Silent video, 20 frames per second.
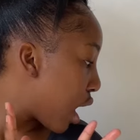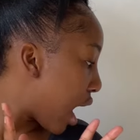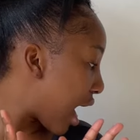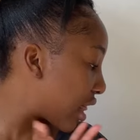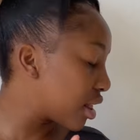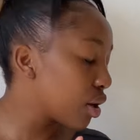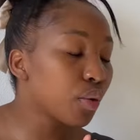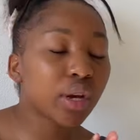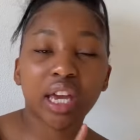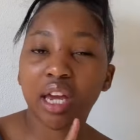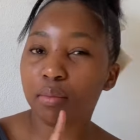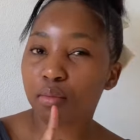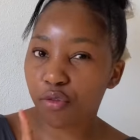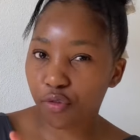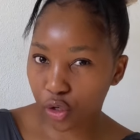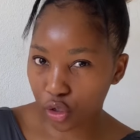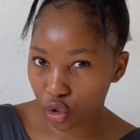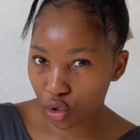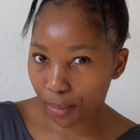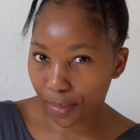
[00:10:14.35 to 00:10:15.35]
i think we can move
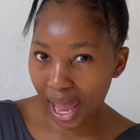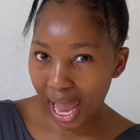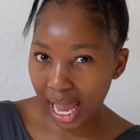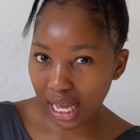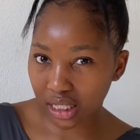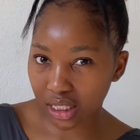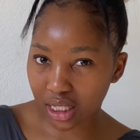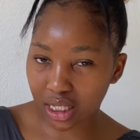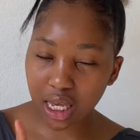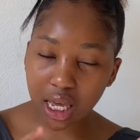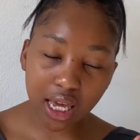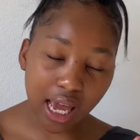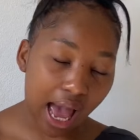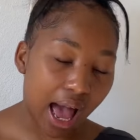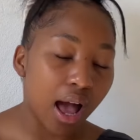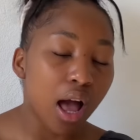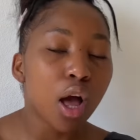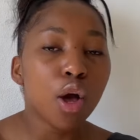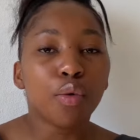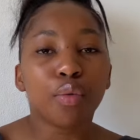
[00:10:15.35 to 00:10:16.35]
on to pants yeah
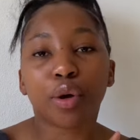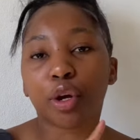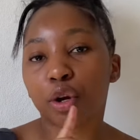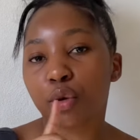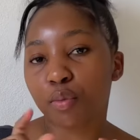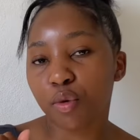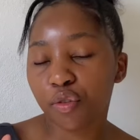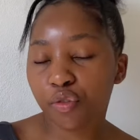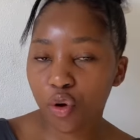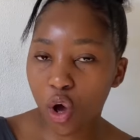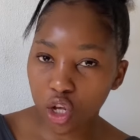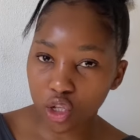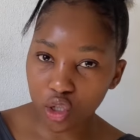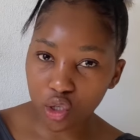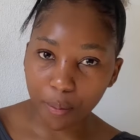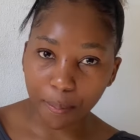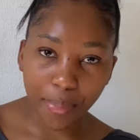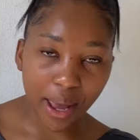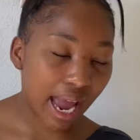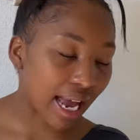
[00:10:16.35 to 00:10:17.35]
we're gonna move on to
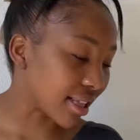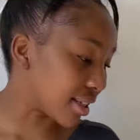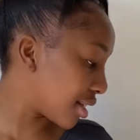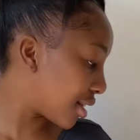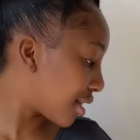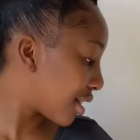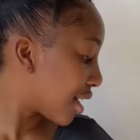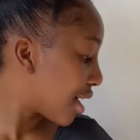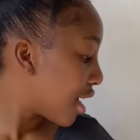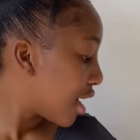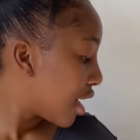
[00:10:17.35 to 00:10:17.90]
pants